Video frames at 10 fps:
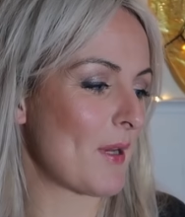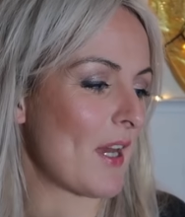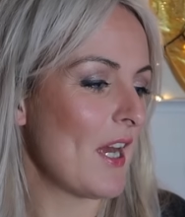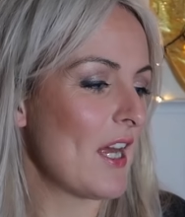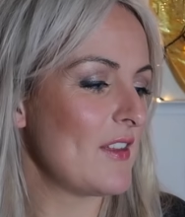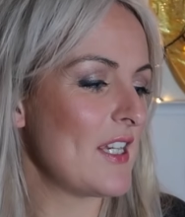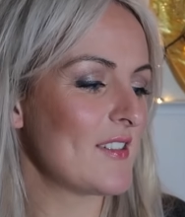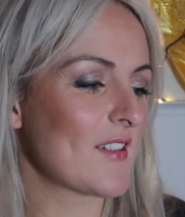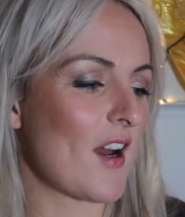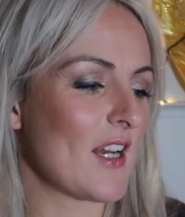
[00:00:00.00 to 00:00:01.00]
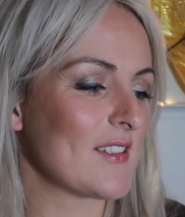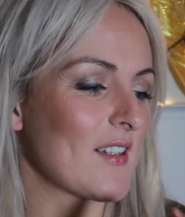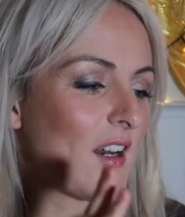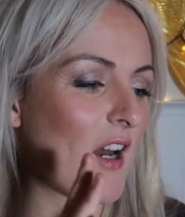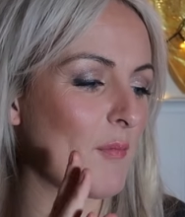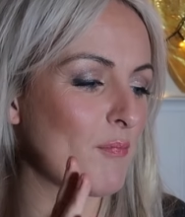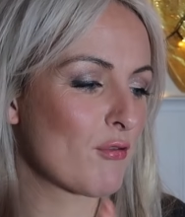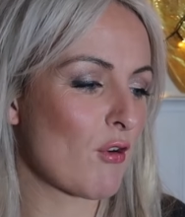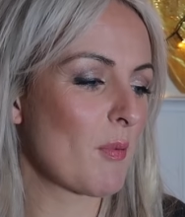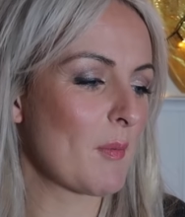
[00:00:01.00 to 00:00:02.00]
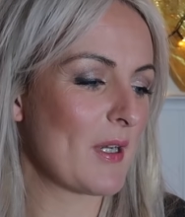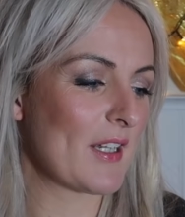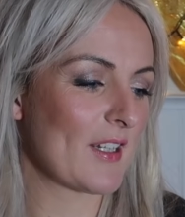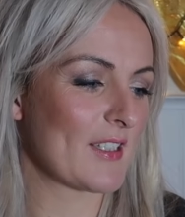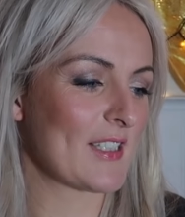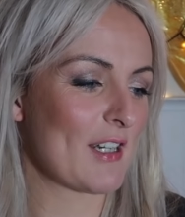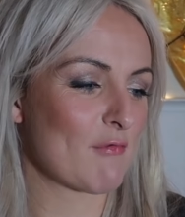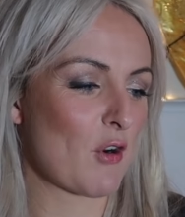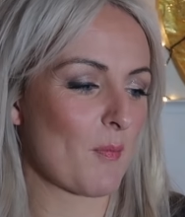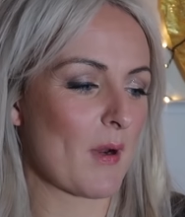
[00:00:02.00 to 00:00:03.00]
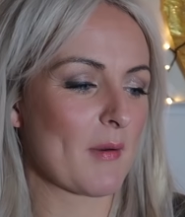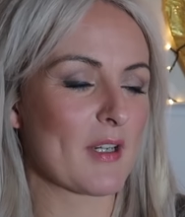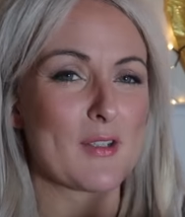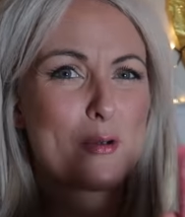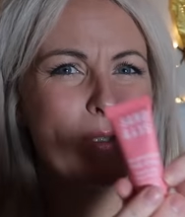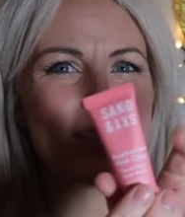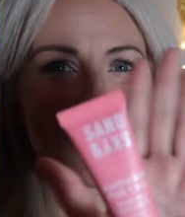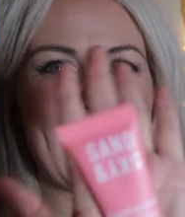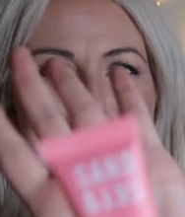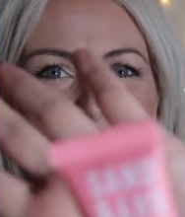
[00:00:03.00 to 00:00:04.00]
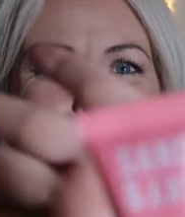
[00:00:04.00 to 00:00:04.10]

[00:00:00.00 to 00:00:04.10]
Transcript: But these guys, I'm probably gonna say it wrong, but I'm gonna call it Sand